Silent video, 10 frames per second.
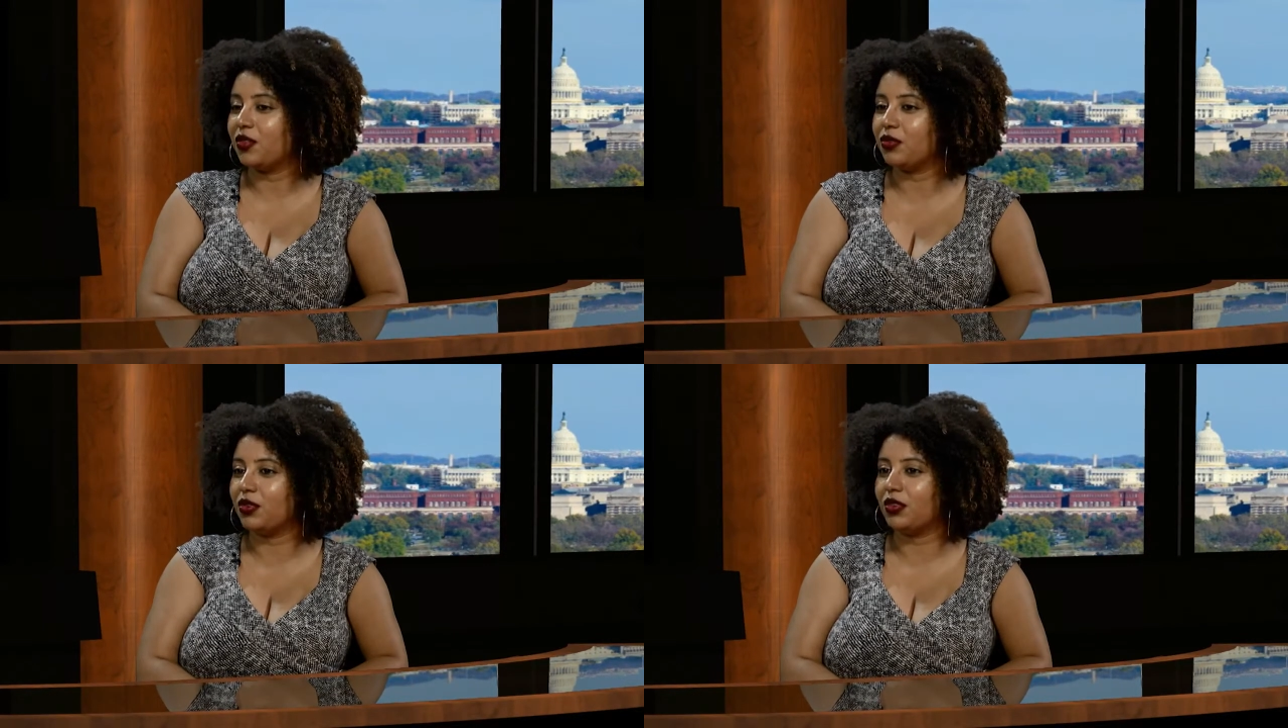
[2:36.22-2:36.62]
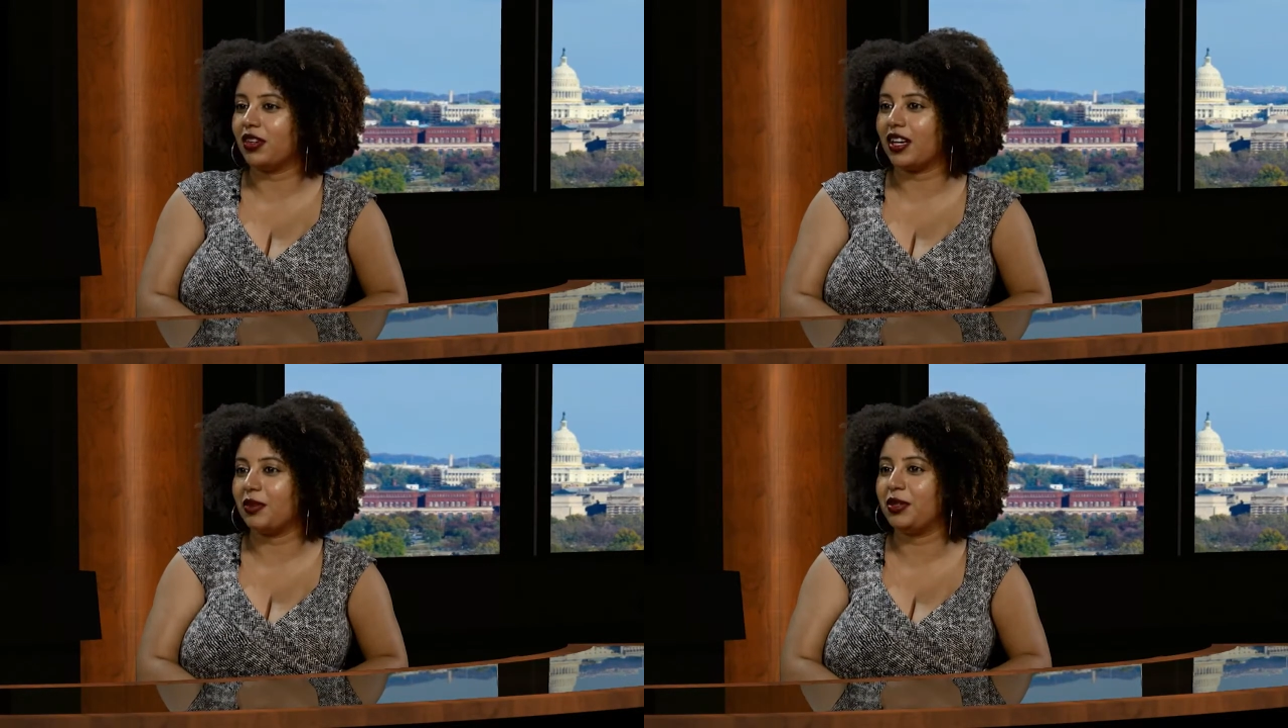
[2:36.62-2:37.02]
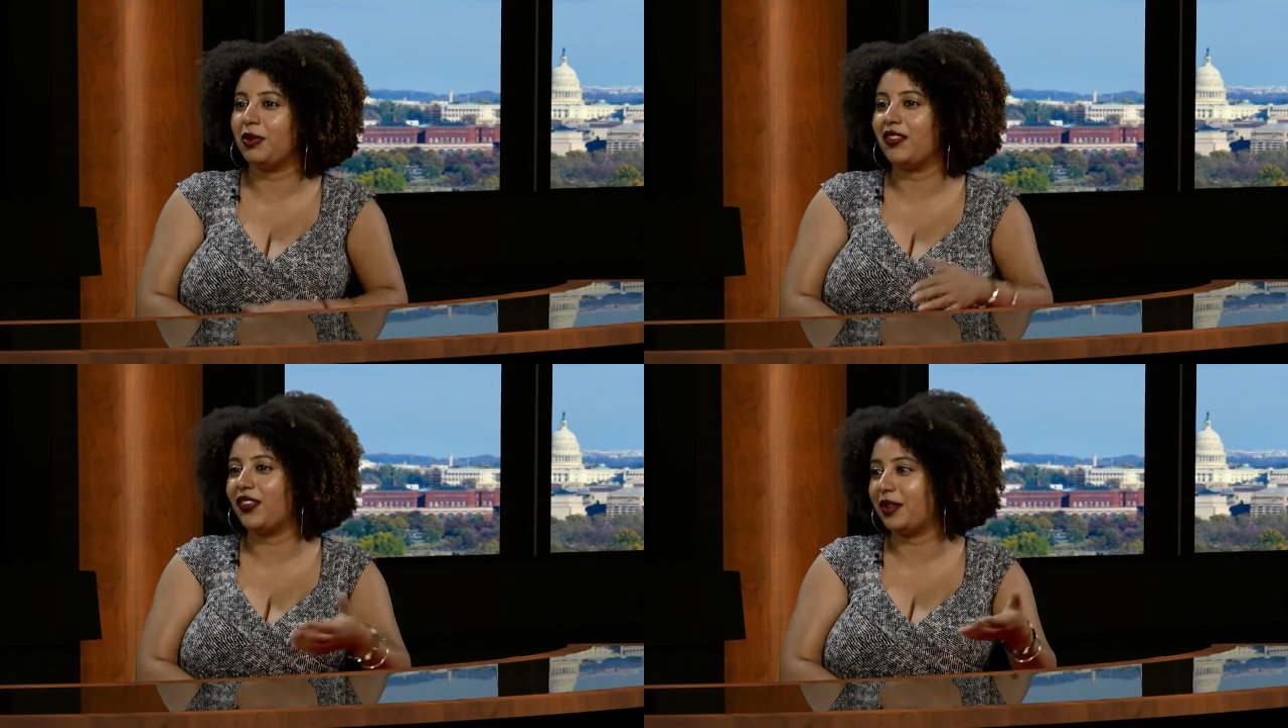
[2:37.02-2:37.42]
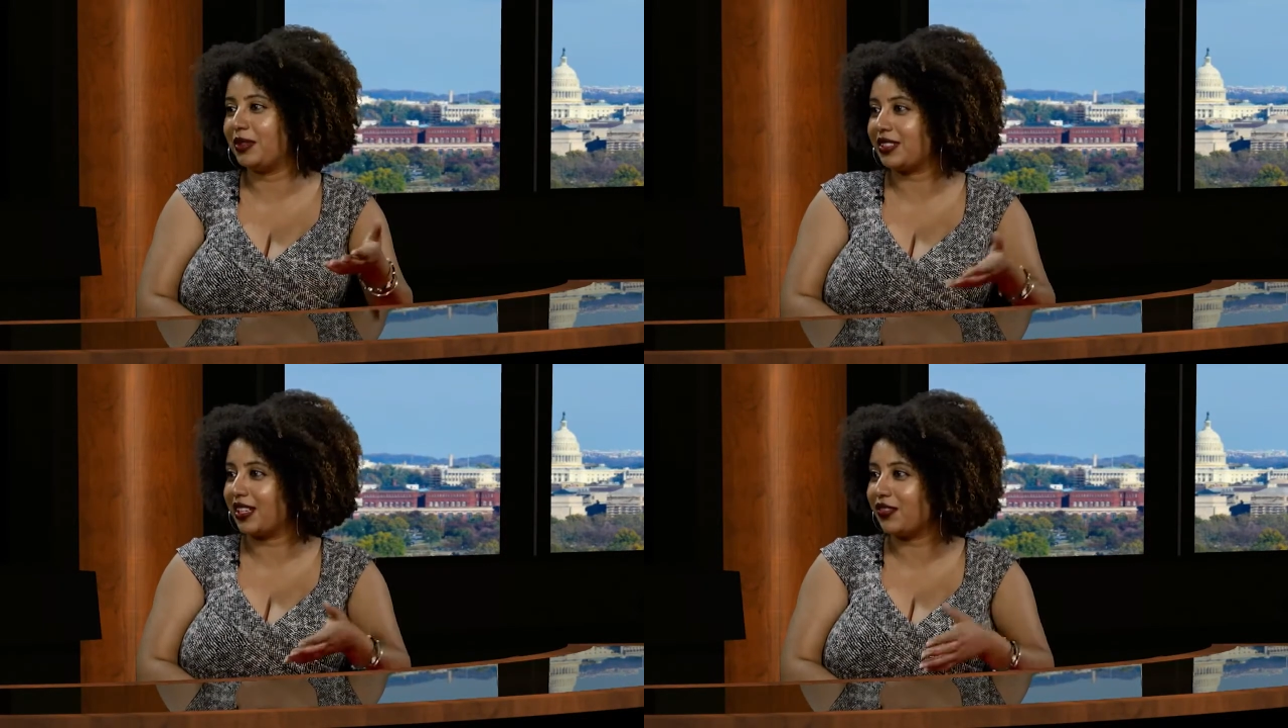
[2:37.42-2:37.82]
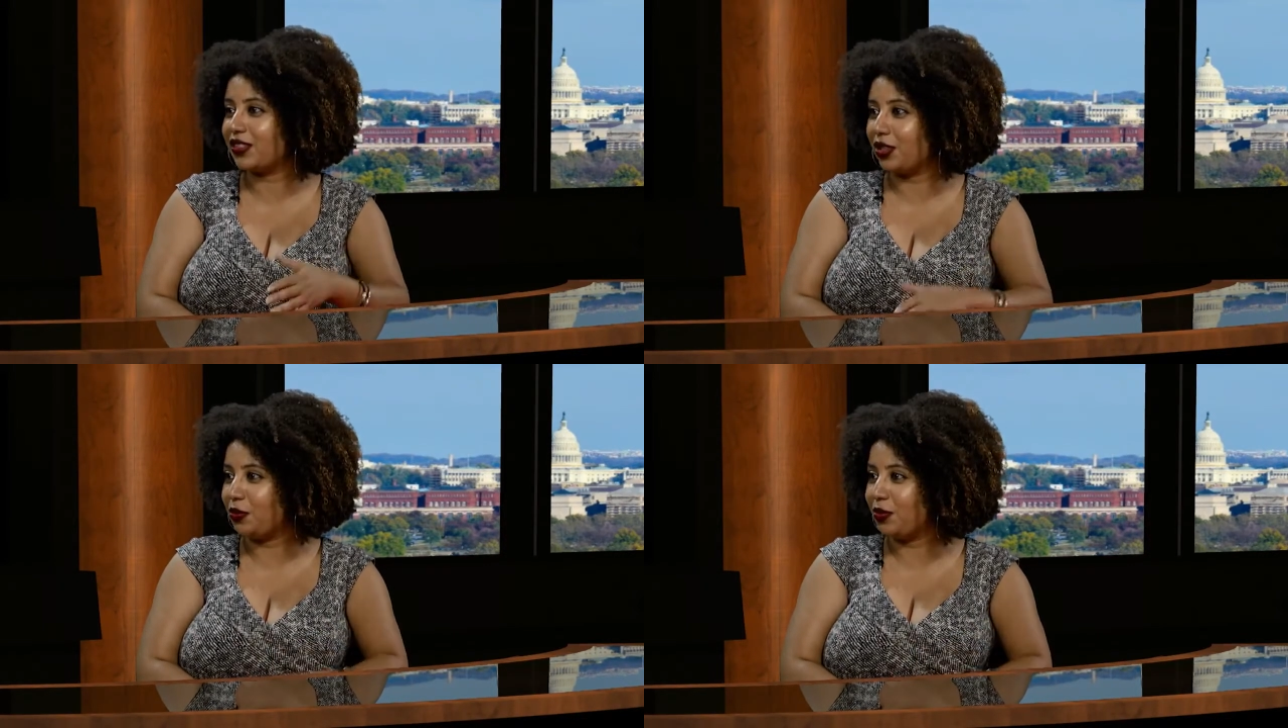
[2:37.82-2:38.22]
well i mean my family is kind of
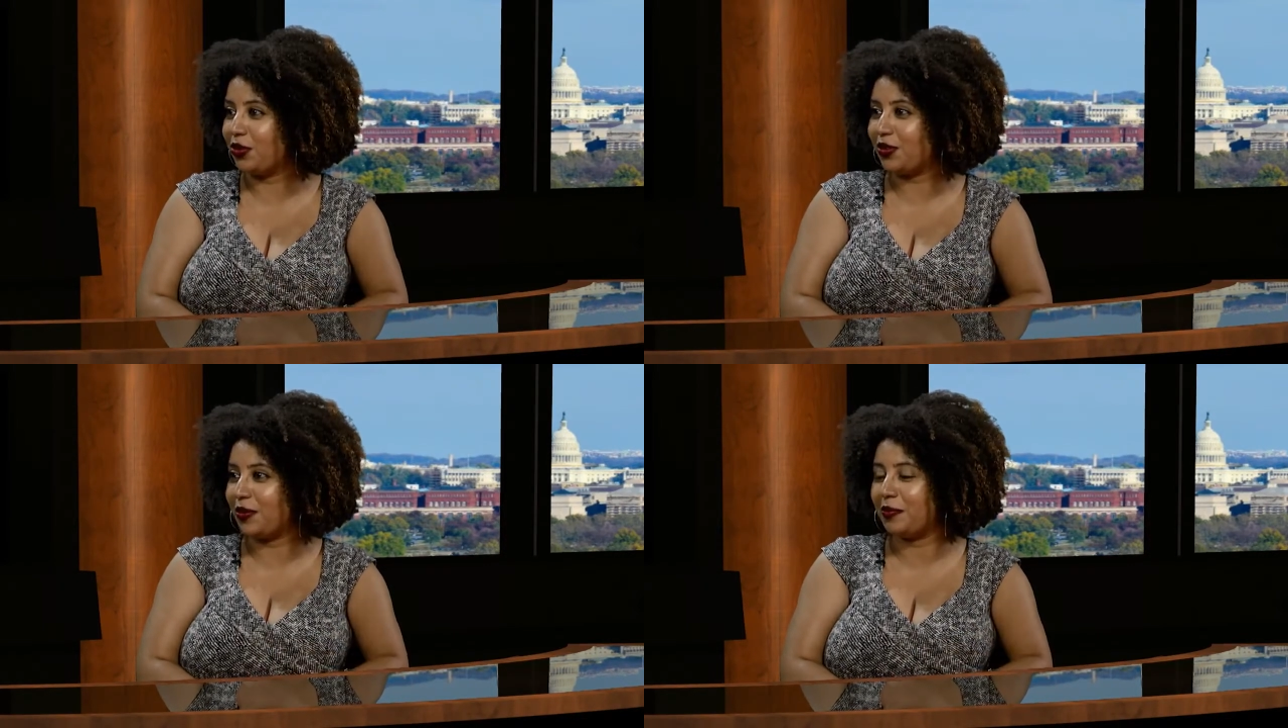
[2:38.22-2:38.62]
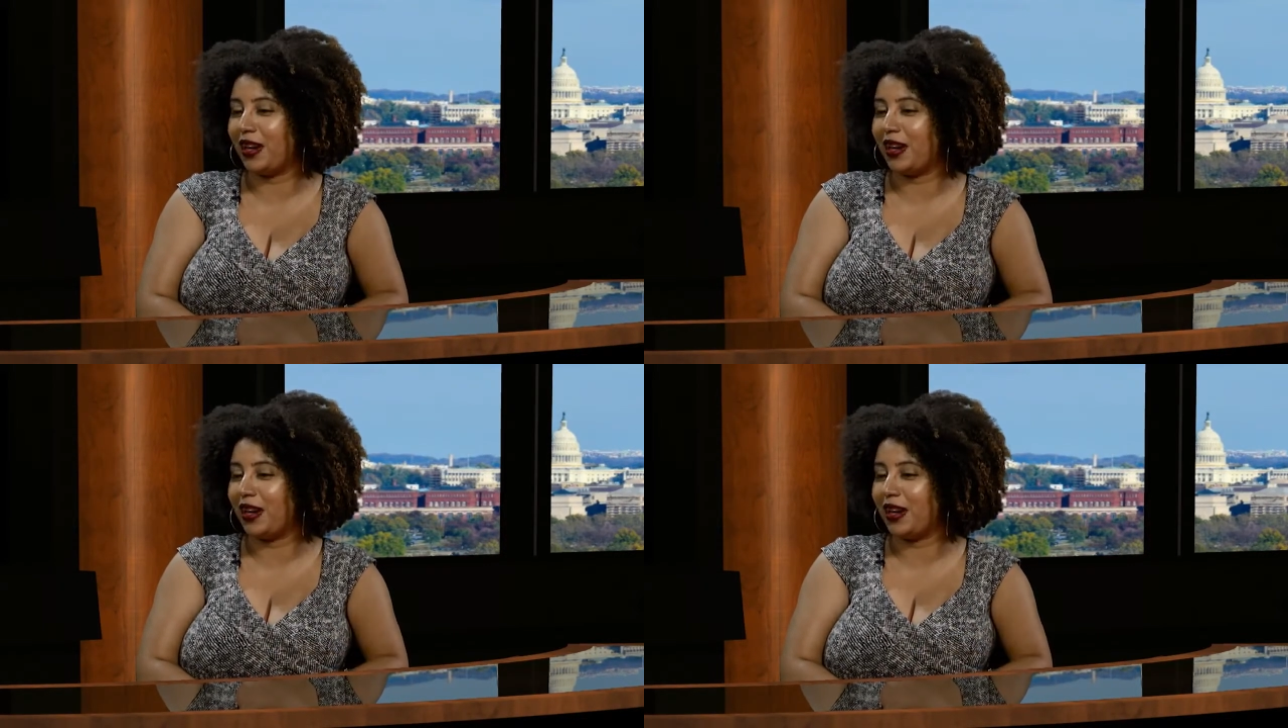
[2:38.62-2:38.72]
global